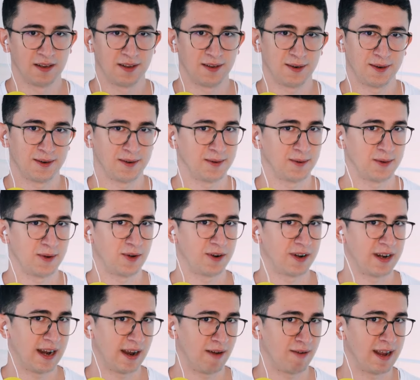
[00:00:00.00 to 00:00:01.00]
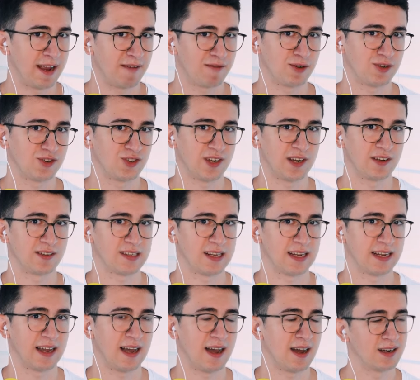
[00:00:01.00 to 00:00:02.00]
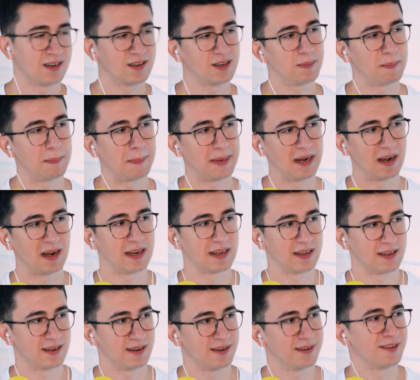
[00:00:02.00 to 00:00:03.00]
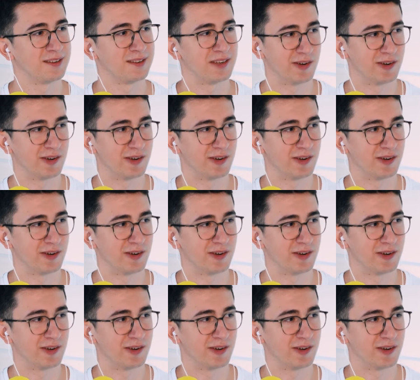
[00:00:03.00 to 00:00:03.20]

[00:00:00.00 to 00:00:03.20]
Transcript: you know, on average, there's like 100 billion